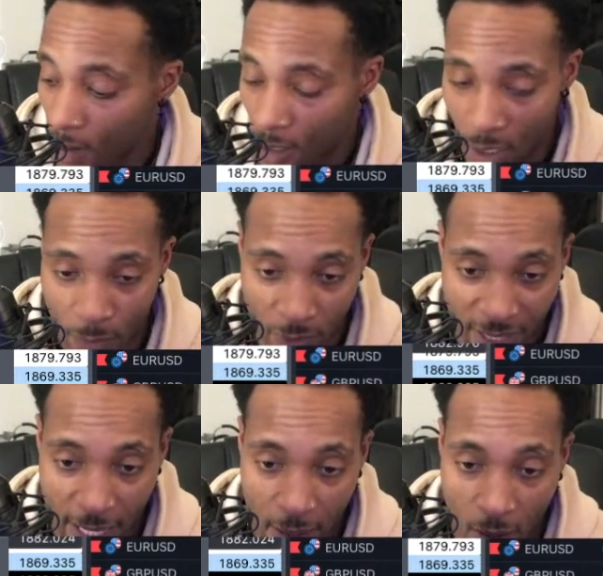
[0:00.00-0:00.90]
But with
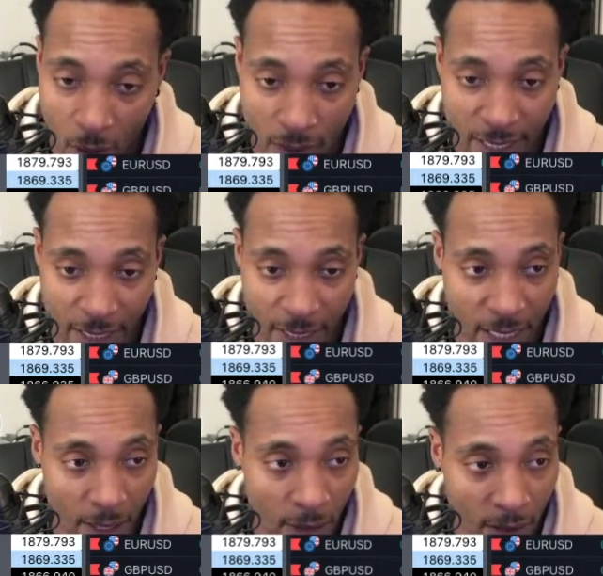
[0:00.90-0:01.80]
that all taken
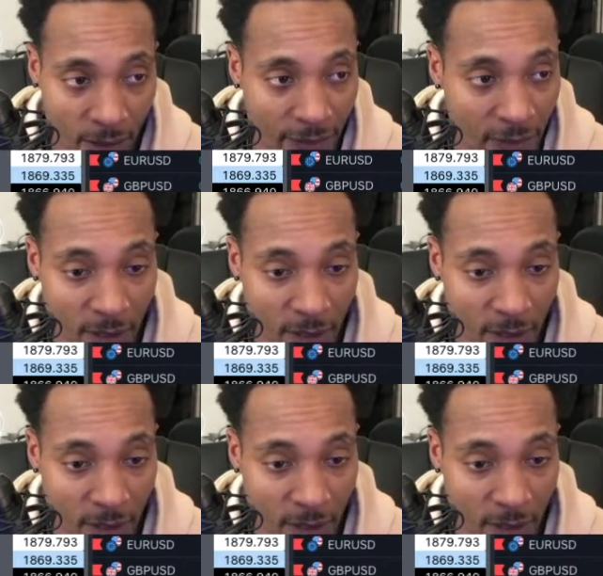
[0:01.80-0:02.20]
care of,